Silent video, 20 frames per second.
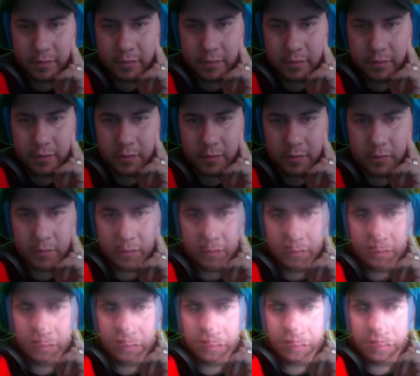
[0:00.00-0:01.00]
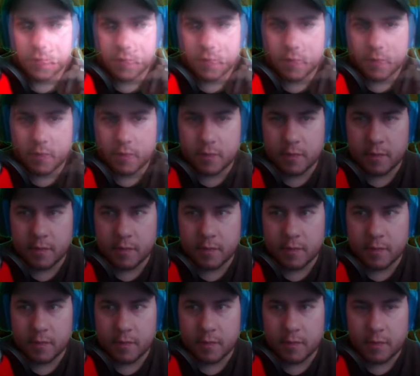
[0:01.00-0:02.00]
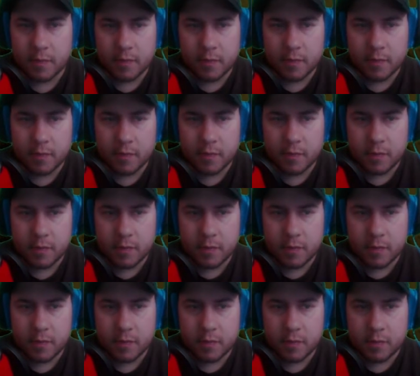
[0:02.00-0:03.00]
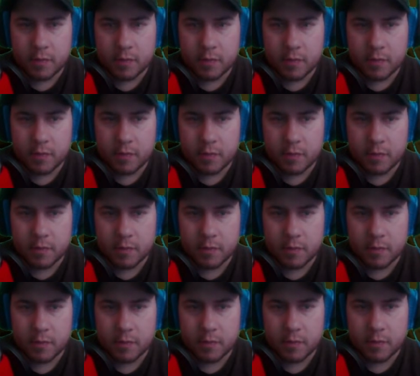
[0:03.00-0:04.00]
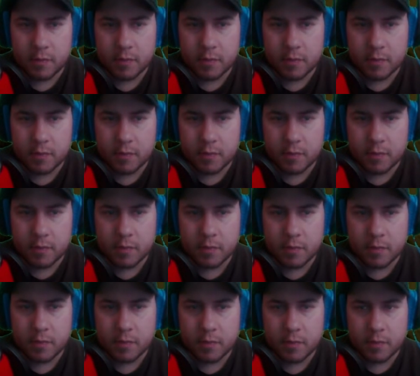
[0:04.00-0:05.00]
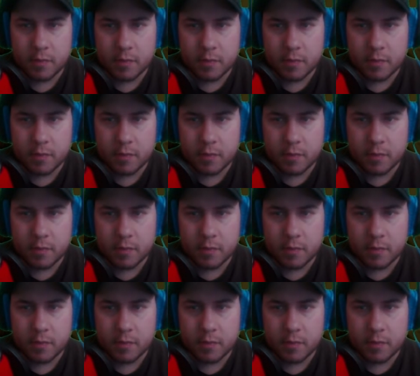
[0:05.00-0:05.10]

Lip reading: (no one is talking)